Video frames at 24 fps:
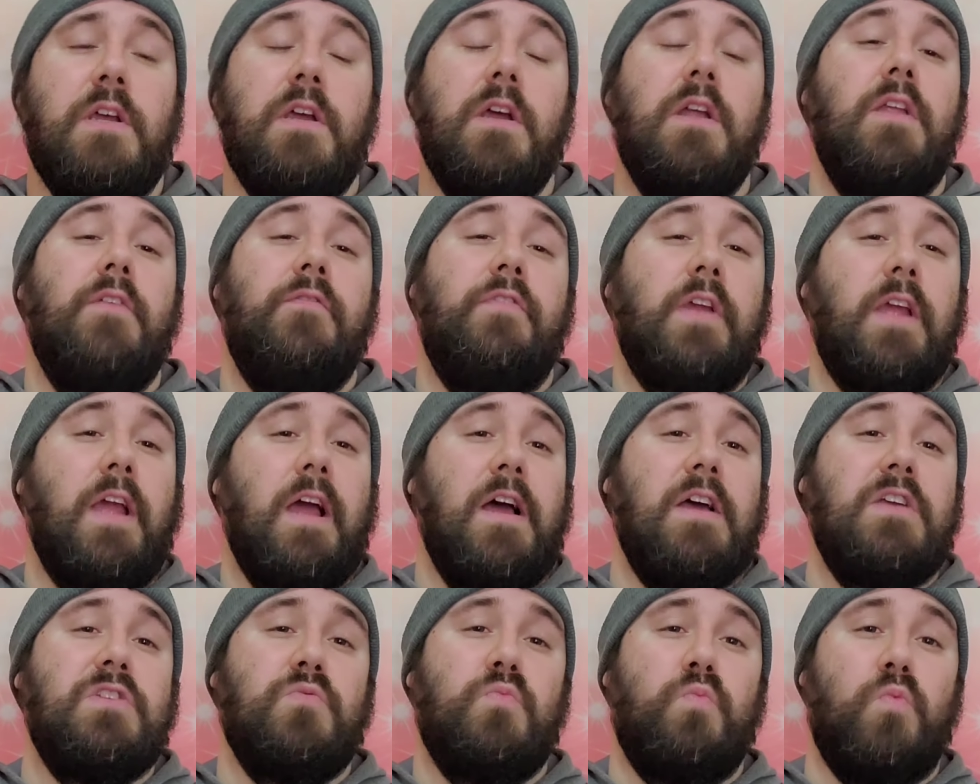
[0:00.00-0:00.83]
And if you
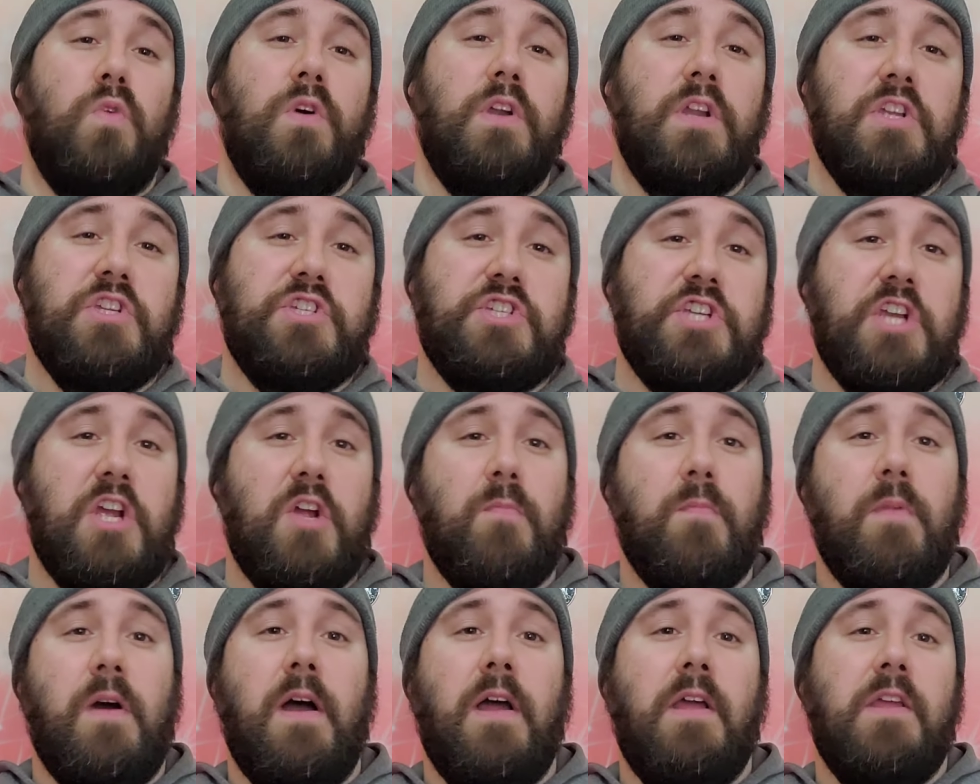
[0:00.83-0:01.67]
guys want to share
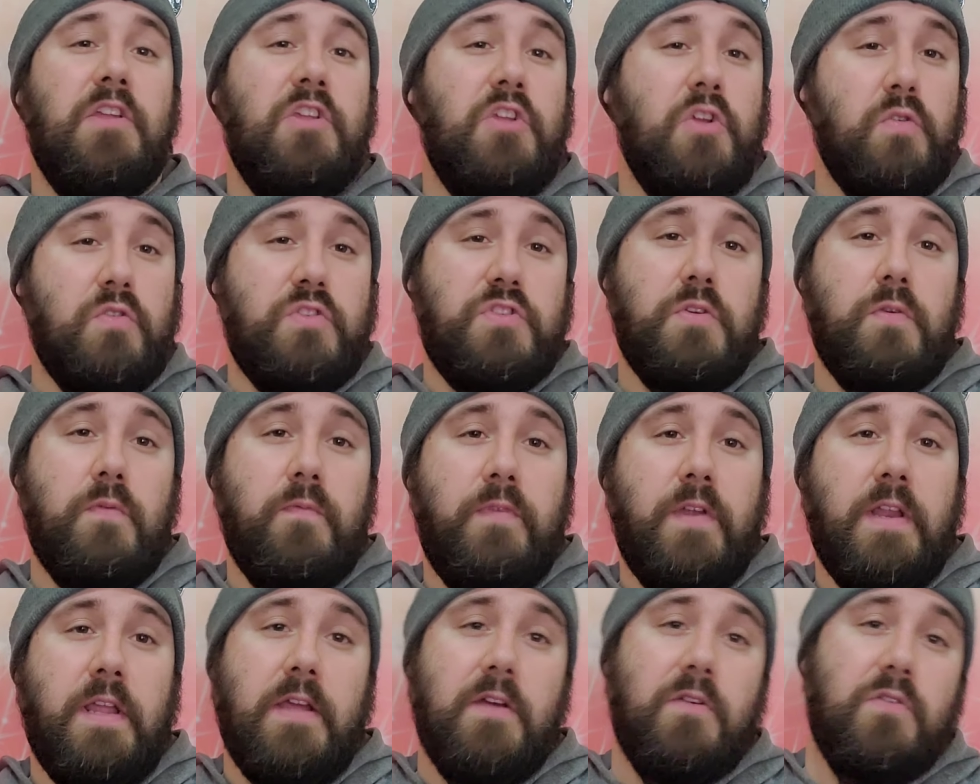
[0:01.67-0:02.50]
my YouTube
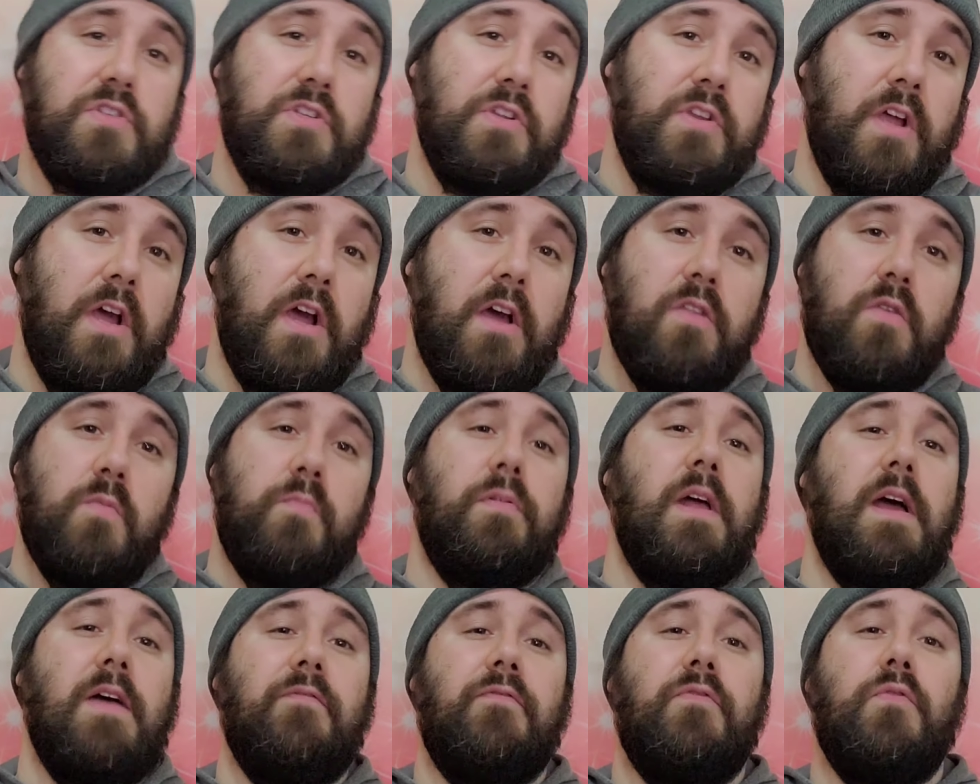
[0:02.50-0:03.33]
videos on the other
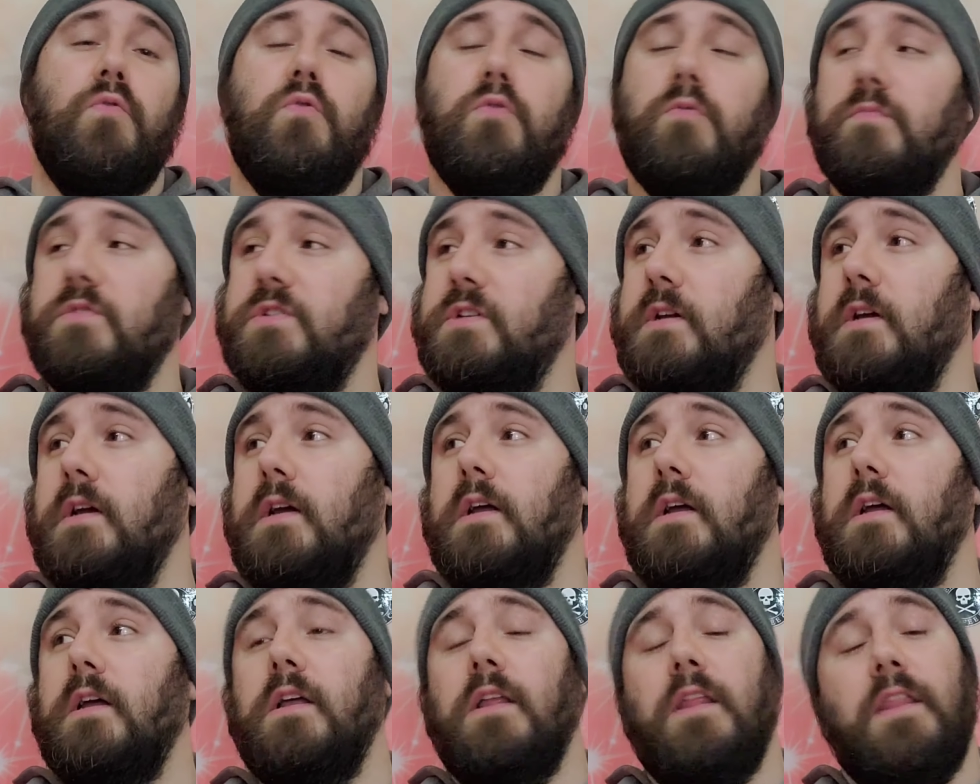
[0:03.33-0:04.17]
platforms,
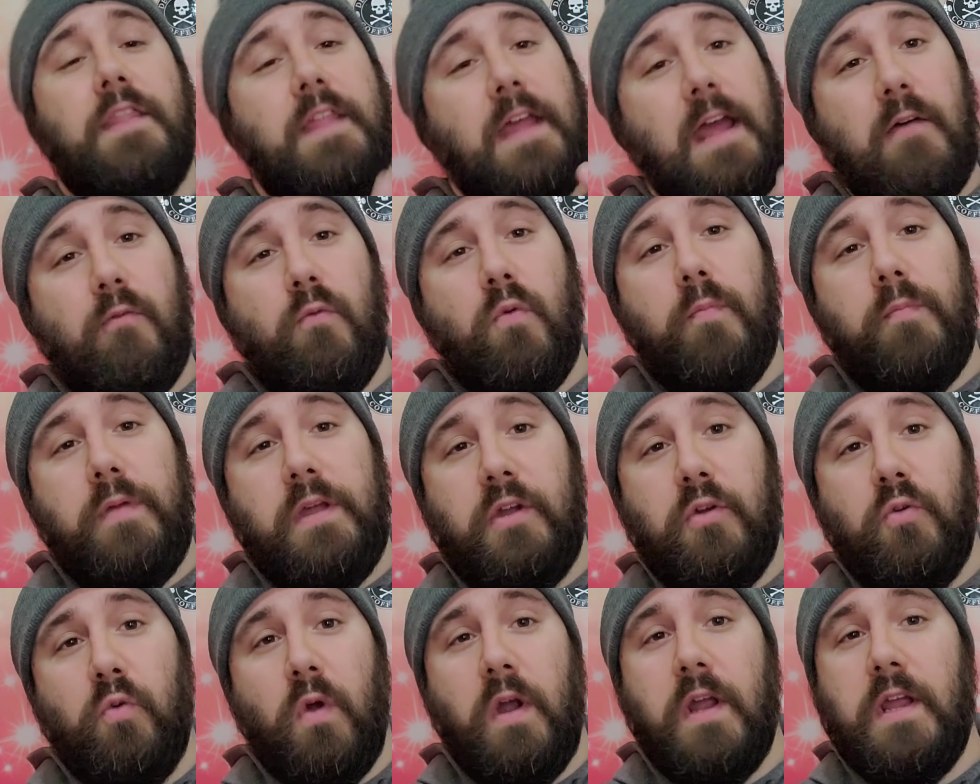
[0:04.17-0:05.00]
that would be
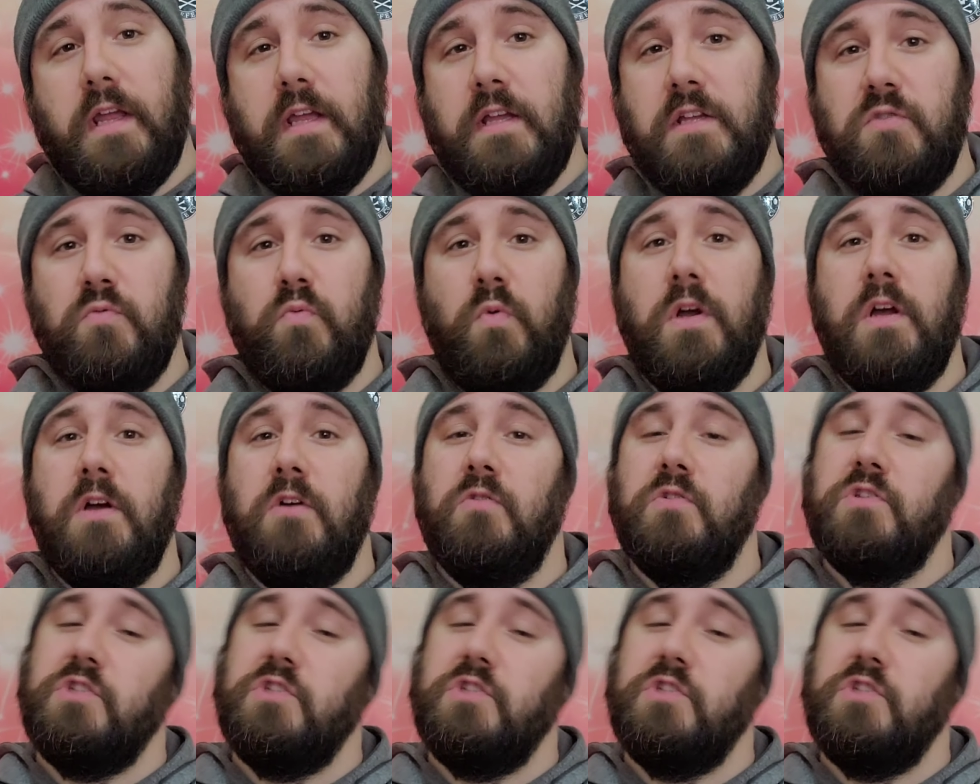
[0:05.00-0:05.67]
great as well.